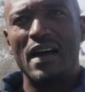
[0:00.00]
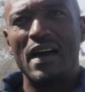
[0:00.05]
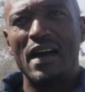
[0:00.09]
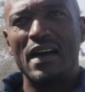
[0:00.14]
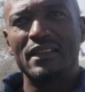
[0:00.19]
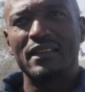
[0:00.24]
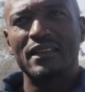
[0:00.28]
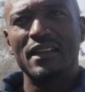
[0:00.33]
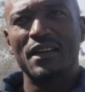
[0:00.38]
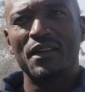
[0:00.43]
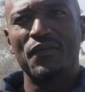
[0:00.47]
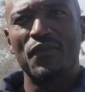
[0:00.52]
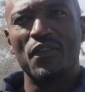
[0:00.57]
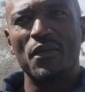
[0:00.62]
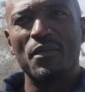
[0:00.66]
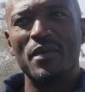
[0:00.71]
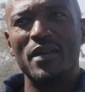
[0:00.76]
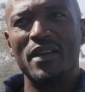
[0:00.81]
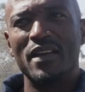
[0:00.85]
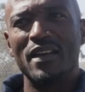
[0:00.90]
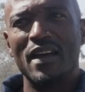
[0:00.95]
I think for
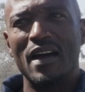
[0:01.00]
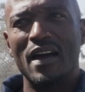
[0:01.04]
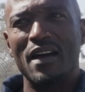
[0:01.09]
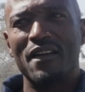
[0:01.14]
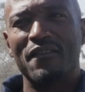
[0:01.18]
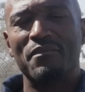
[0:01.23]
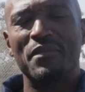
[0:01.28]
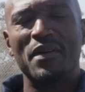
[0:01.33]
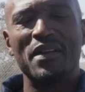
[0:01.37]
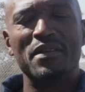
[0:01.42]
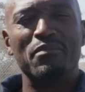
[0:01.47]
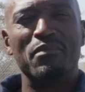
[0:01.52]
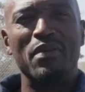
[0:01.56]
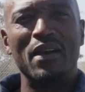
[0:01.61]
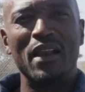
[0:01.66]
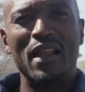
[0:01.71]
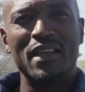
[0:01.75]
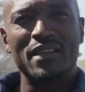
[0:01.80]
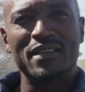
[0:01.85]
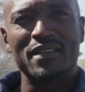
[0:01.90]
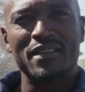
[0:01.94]
me, I've been
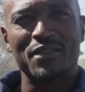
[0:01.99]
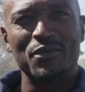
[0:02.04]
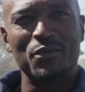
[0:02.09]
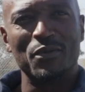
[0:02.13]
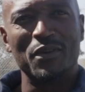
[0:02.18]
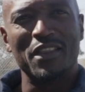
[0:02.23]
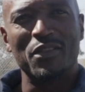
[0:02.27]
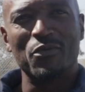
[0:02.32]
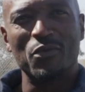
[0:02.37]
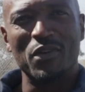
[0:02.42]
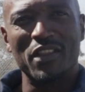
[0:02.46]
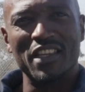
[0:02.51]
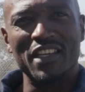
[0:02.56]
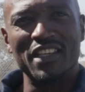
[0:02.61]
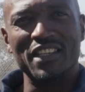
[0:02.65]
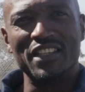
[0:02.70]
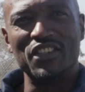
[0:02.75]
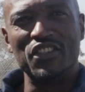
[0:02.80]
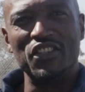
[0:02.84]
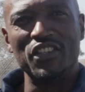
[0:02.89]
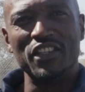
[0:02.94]
blessed with
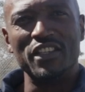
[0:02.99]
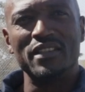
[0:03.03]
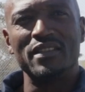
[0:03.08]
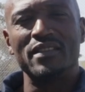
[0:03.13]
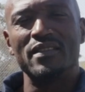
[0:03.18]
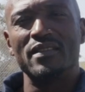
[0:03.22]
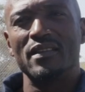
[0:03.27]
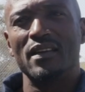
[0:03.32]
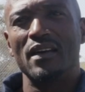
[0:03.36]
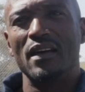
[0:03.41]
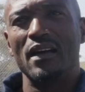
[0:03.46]
these genes.